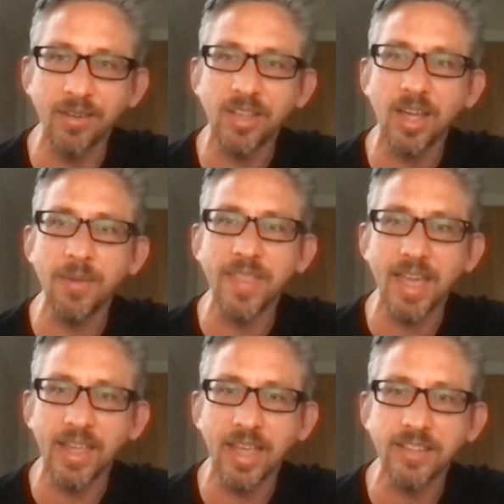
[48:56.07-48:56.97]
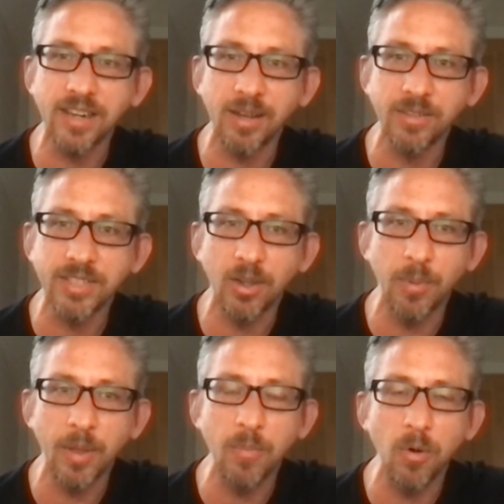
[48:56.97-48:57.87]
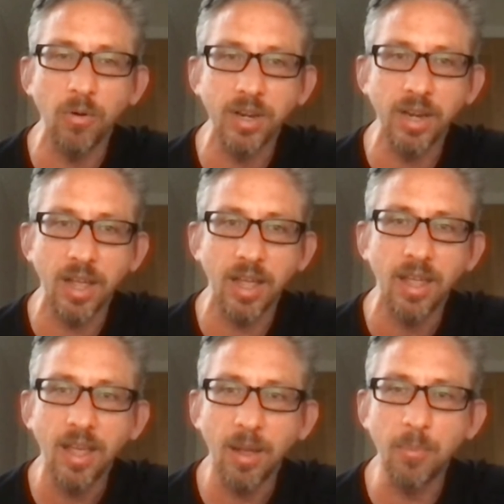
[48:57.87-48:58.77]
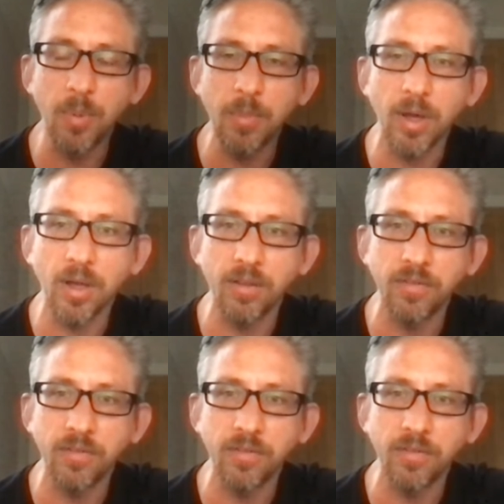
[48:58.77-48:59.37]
Come in there, get to know us a little bit more, and be part